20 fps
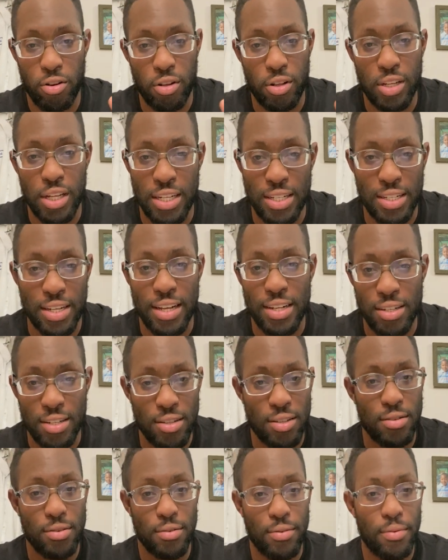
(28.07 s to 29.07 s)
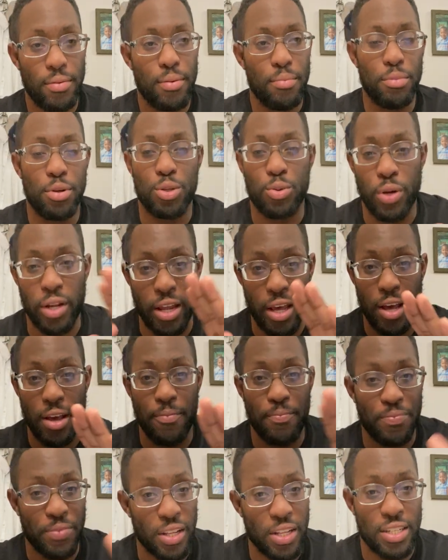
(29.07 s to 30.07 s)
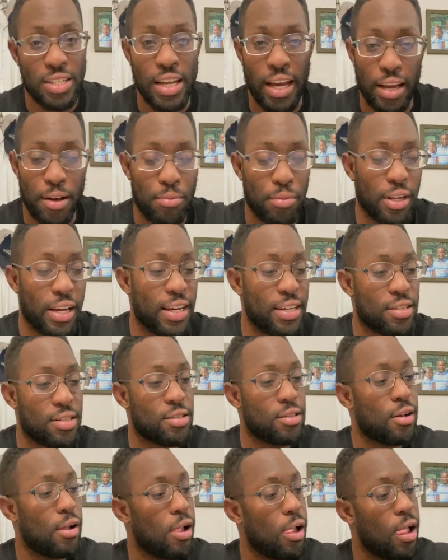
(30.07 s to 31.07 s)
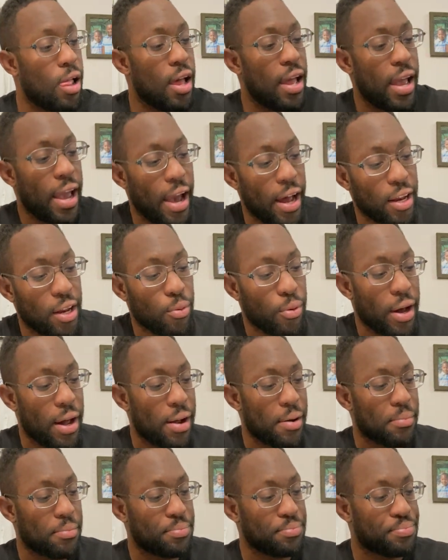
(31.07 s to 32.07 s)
distance between him and second place. Anyway,